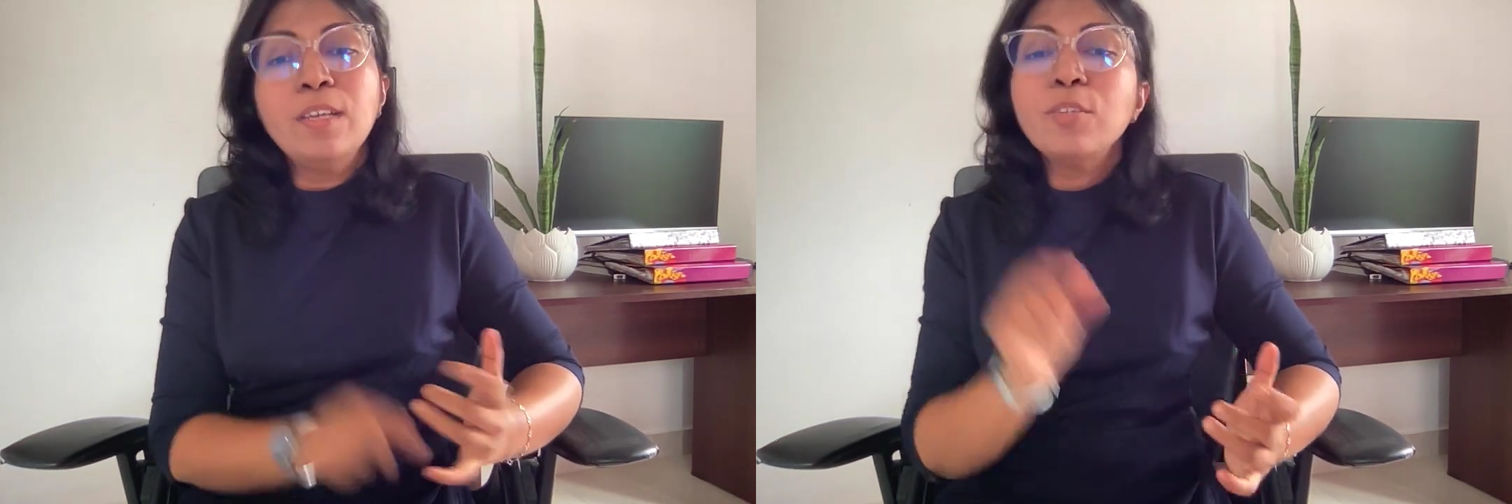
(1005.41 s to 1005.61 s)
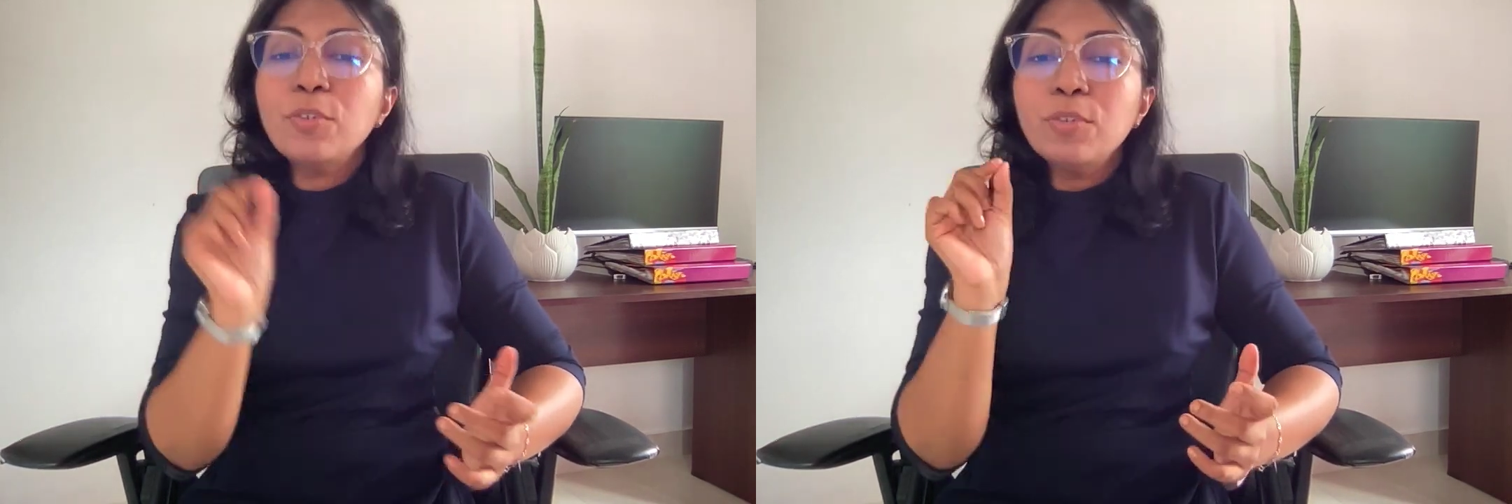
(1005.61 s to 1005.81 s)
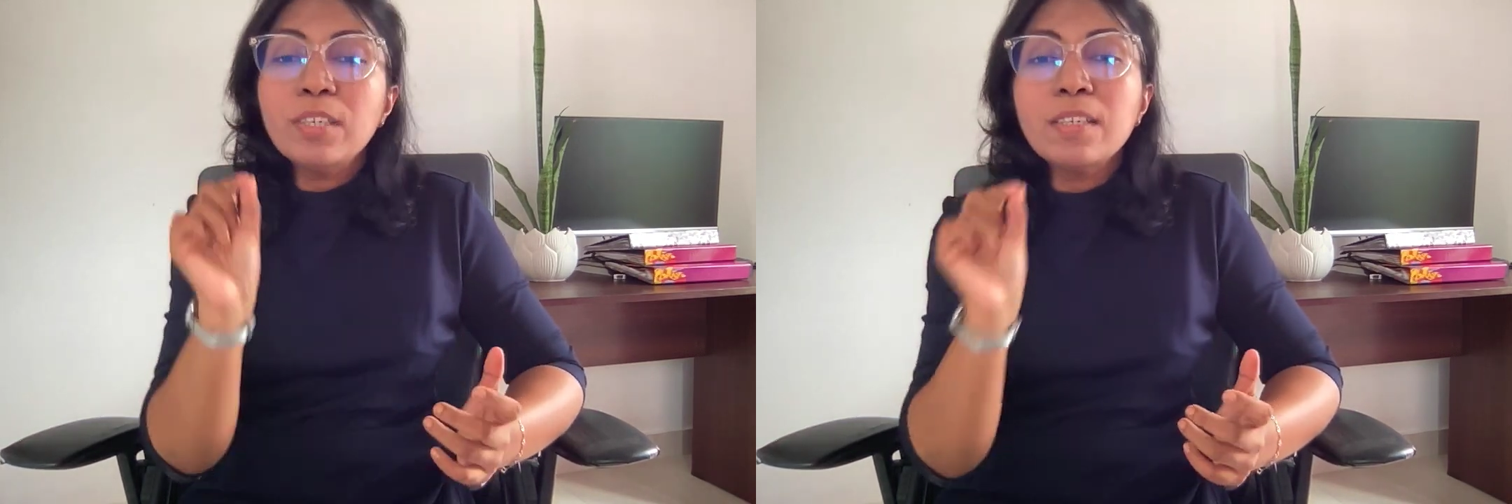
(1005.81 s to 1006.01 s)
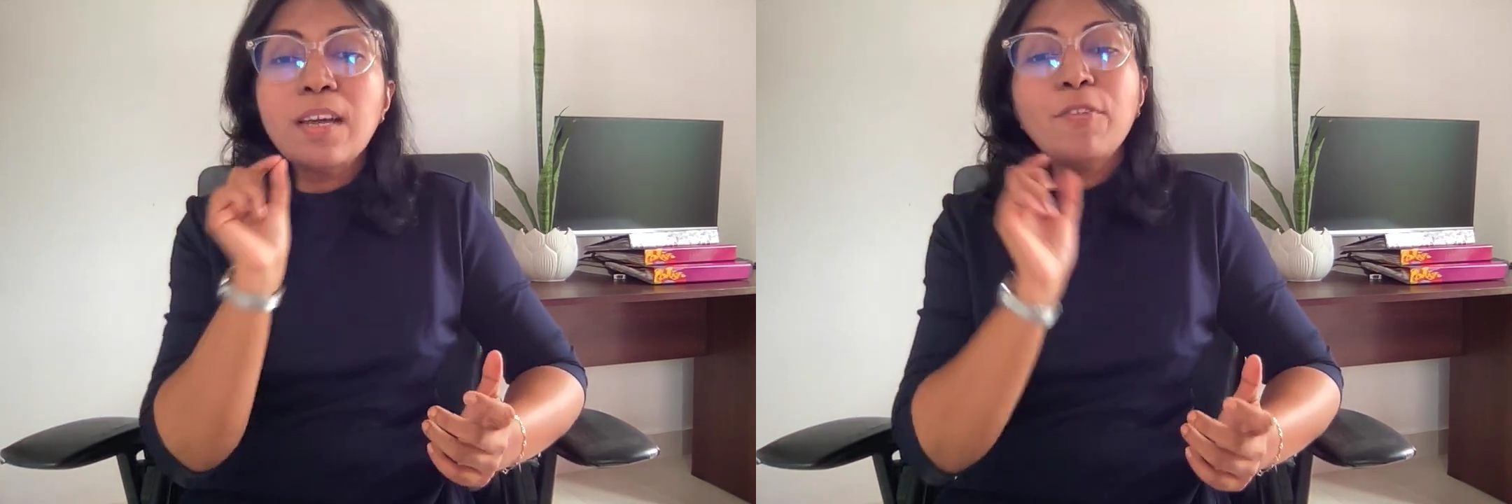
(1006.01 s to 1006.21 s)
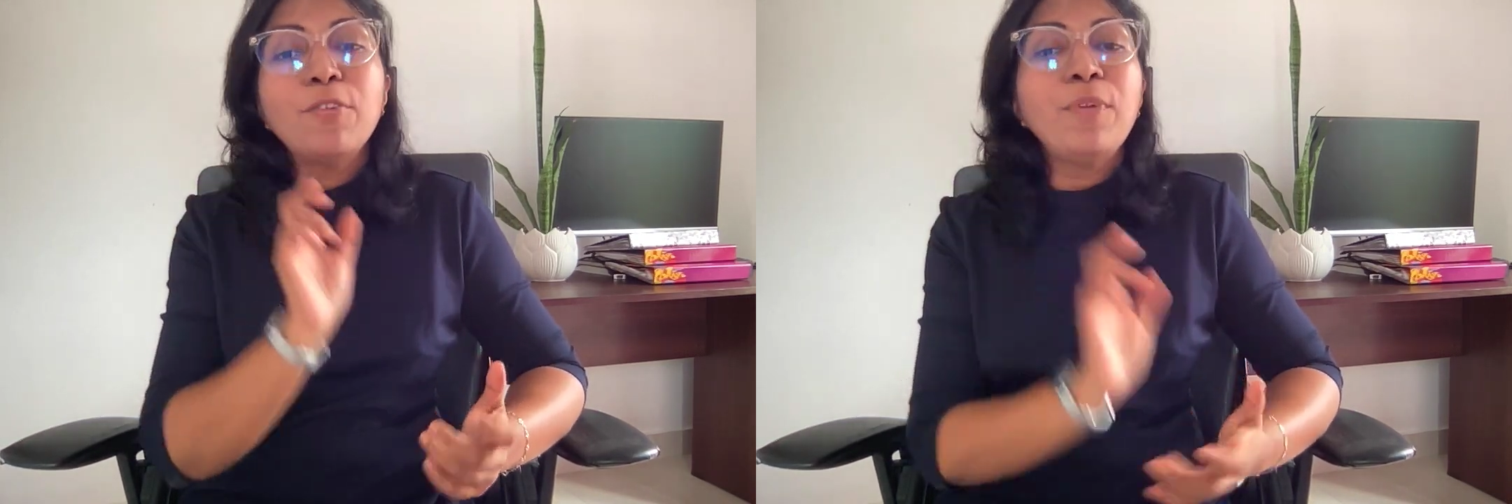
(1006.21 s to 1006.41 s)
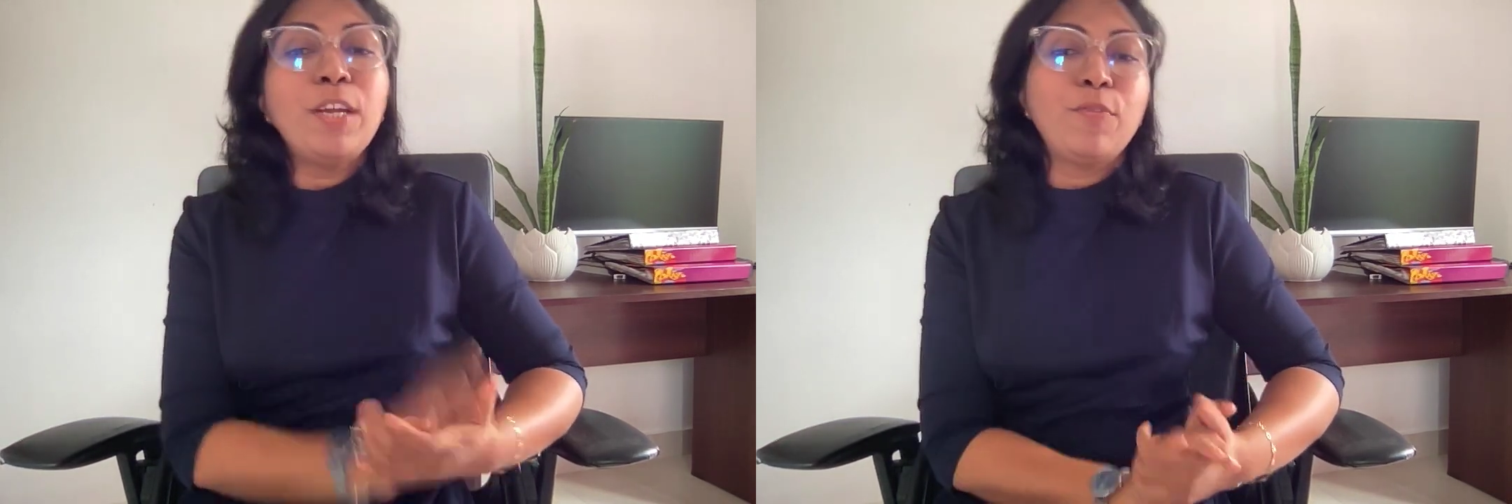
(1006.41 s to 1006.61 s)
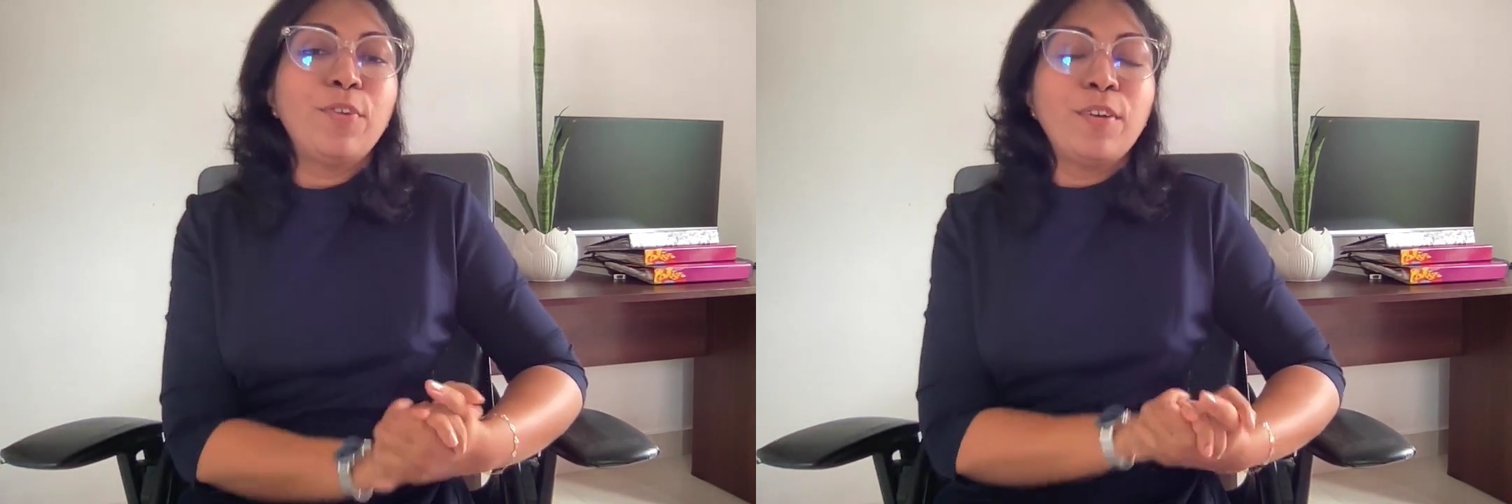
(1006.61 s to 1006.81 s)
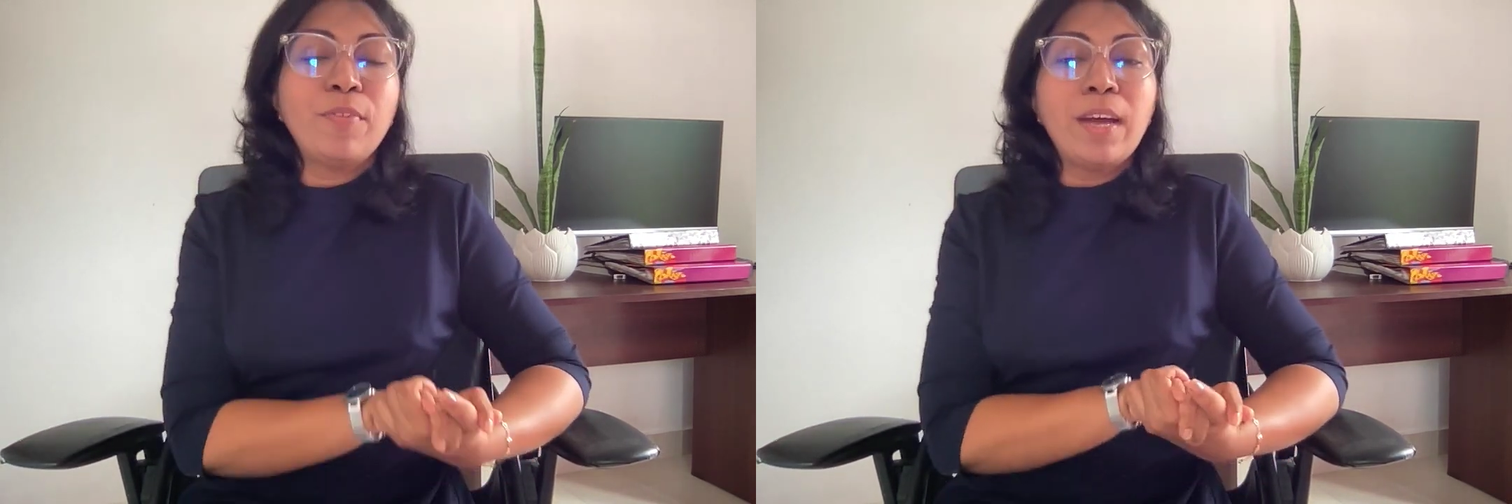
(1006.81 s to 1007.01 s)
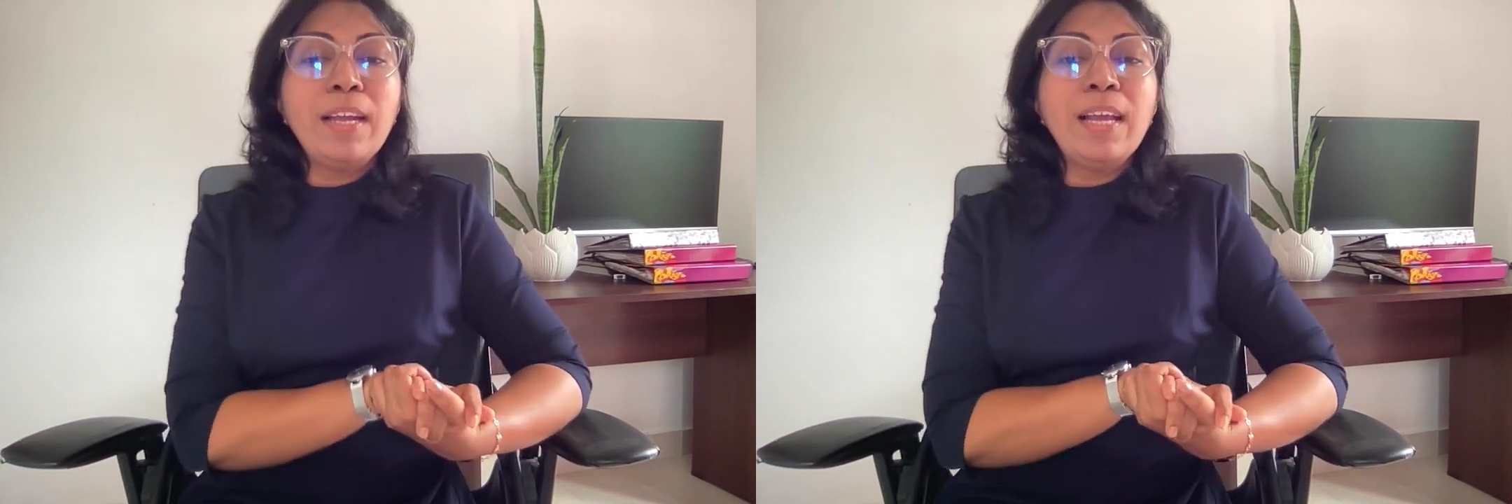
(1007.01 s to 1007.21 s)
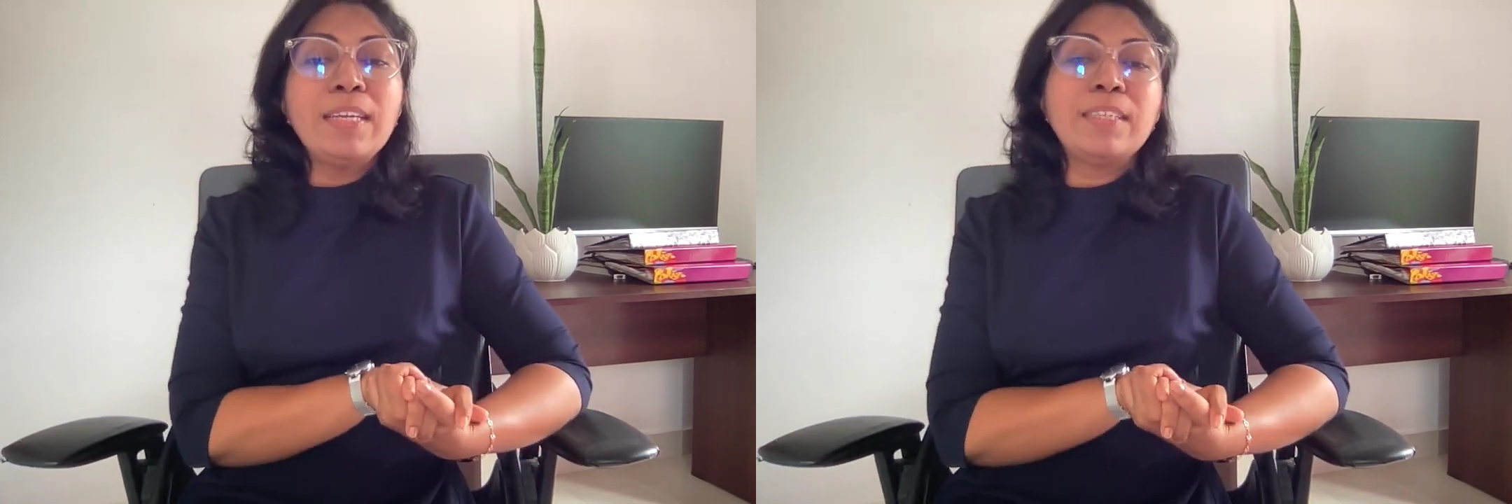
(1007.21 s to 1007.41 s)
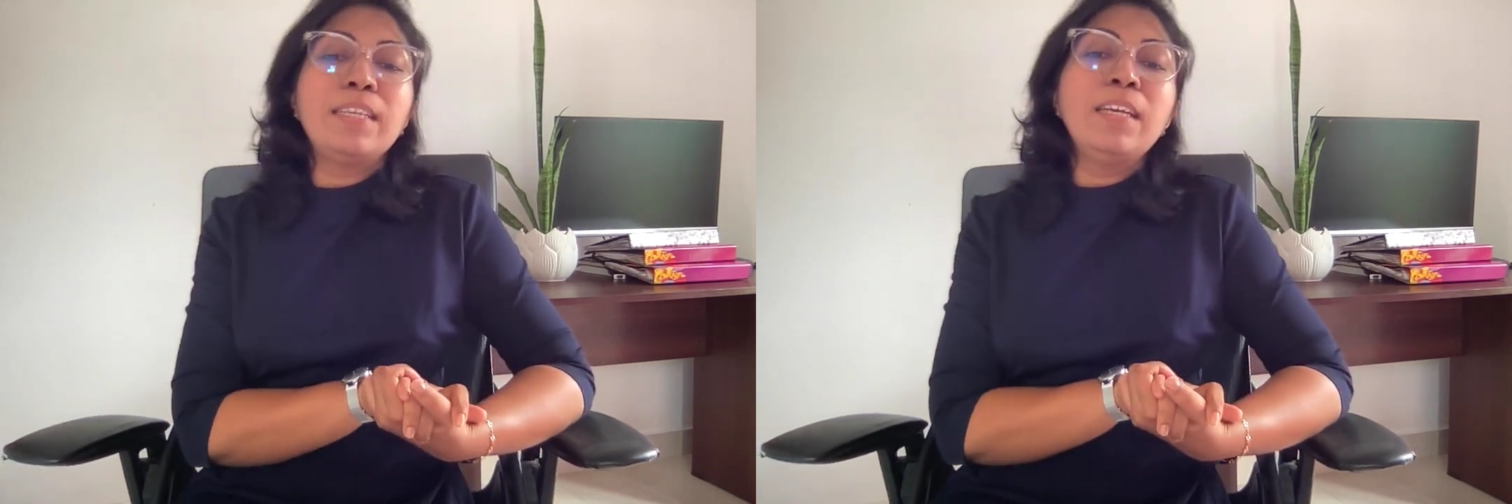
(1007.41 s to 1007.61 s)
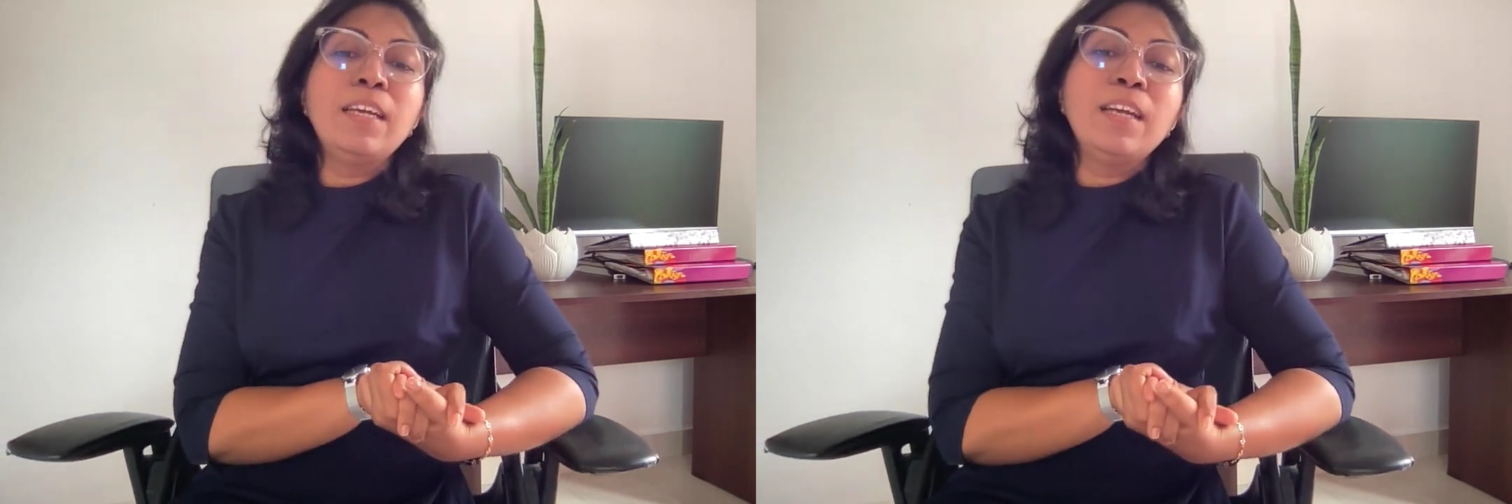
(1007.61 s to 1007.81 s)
So you just have to wait for a while and see